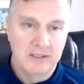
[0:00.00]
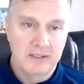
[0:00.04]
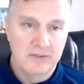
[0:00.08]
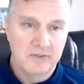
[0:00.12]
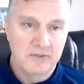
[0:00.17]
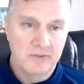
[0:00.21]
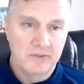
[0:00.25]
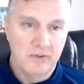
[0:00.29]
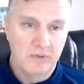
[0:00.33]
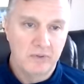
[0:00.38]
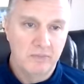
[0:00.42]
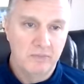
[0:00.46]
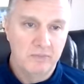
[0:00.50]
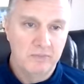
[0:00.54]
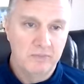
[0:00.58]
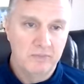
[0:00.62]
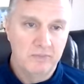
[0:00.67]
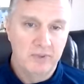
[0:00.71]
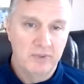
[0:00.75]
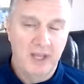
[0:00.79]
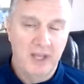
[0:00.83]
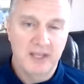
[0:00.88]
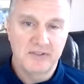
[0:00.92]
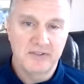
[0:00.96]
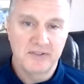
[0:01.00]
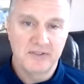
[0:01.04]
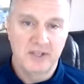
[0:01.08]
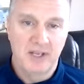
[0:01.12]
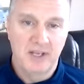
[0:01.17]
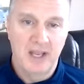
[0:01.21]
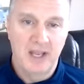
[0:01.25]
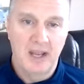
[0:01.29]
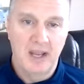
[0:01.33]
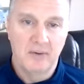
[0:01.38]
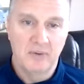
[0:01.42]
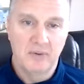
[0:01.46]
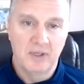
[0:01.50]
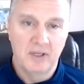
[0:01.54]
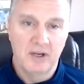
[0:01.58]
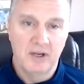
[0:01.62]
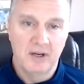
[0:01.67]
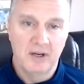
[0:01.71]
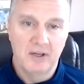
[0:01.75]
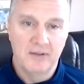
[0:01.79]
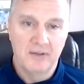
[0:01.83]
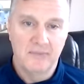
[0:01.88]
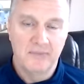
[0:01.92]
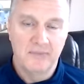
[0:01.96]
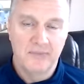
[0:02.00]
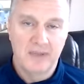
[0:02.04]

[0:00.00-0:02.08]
So blessed in that regard.